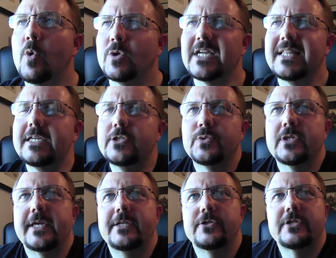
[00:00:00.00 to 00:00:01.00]
Which I think is
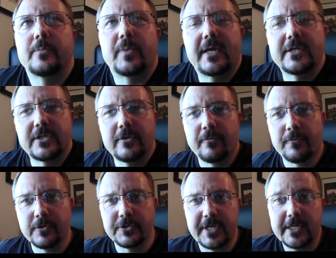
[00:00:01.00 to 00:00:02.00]
really interesting, because in the
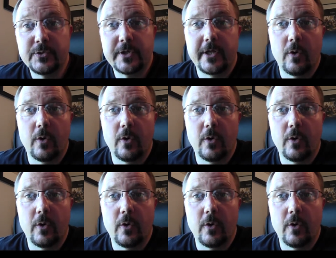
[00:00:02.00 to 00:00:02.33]
first century,